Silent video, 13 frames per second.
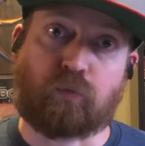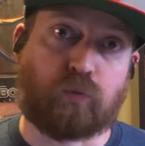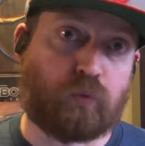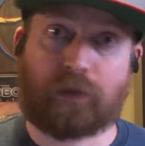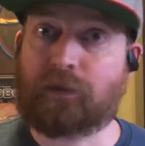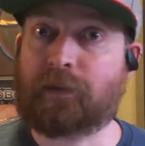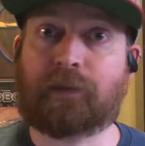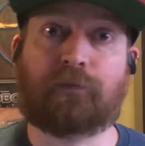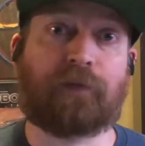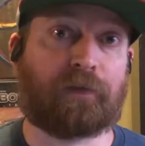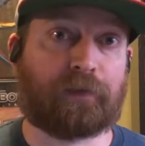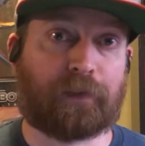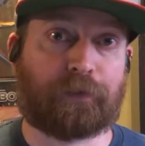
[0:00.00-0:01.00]
really
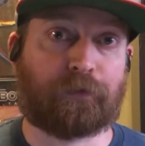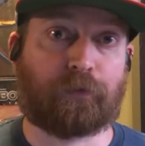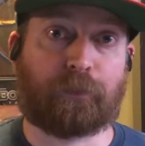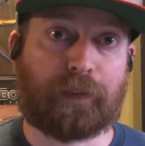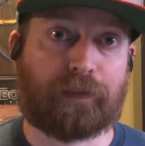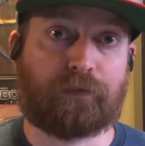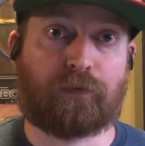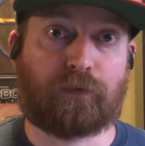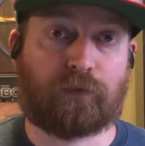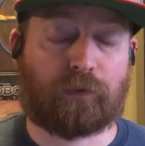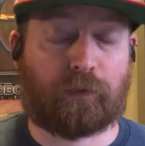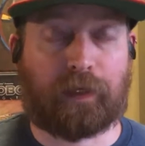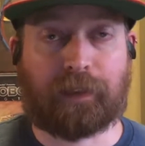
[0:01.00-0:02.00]
foundational piece to
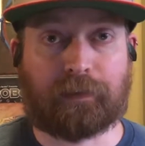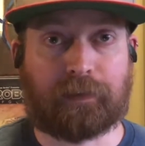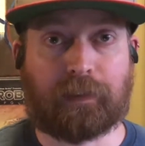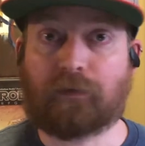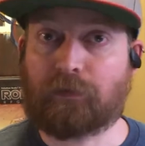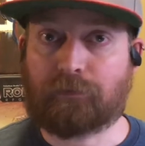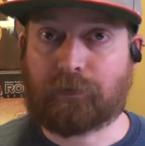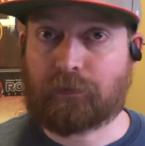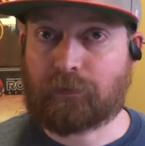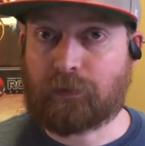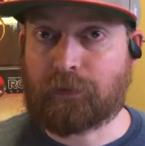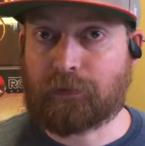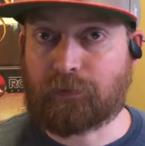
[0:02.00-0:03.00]
creating narrative
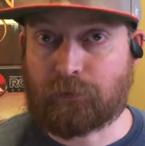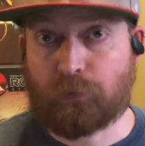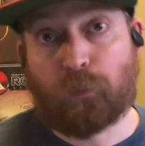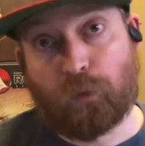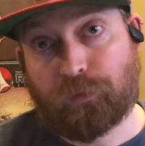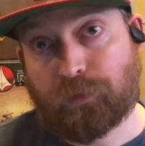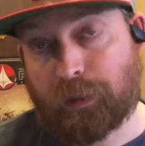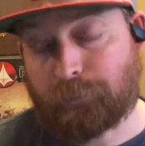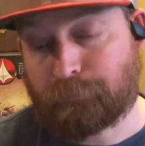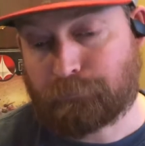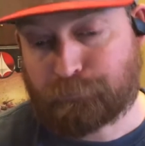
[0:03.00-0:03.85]
in a sports game.